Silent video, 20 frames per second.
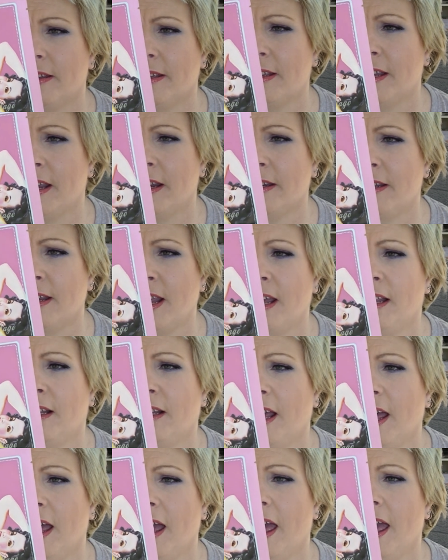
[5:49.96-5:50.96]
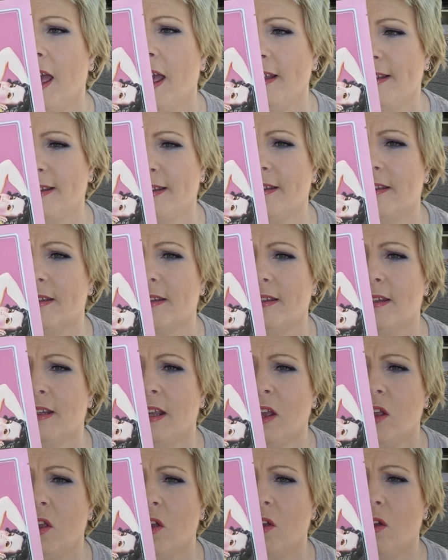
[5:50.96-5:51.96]
centella essence
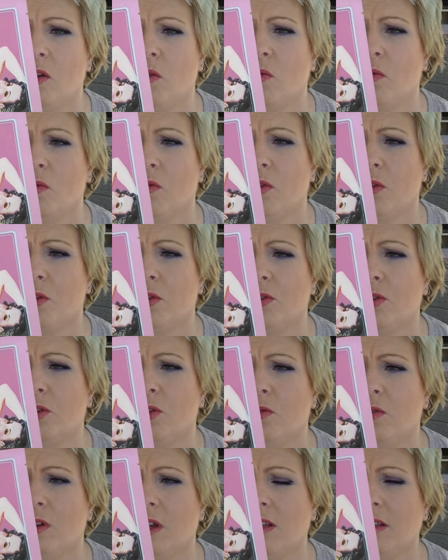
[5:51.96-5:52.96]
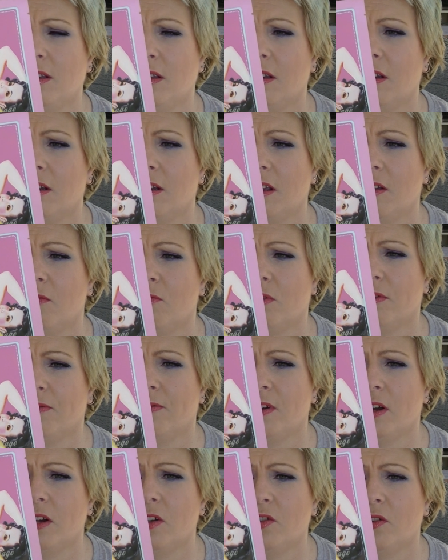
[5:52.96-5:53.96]
to instantly
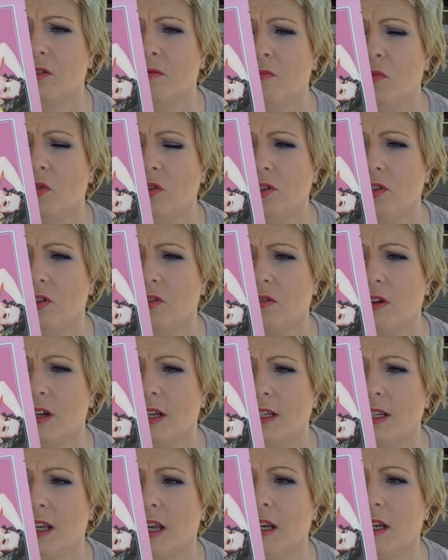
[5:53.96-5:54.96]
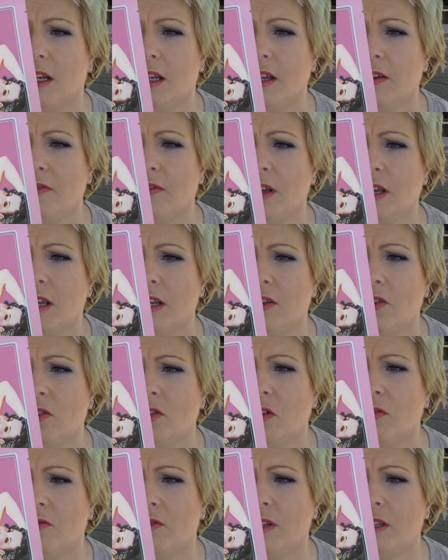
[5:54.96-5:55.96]
refresh, moisturise and leave a
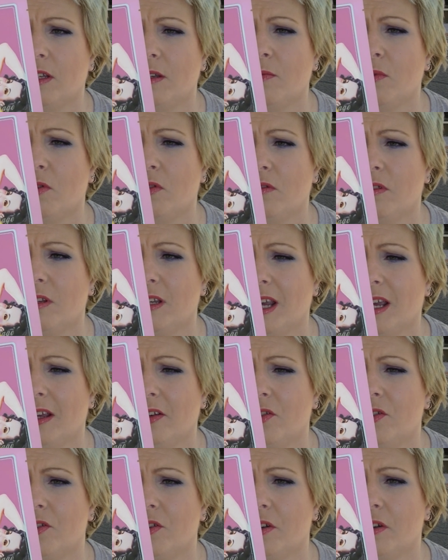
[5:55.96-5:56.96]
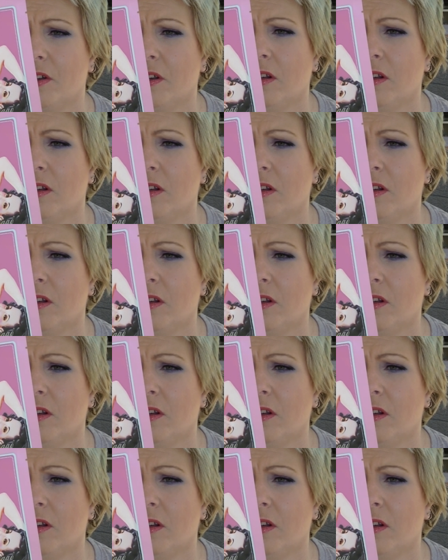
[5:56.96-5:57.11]
soft, smooth texture.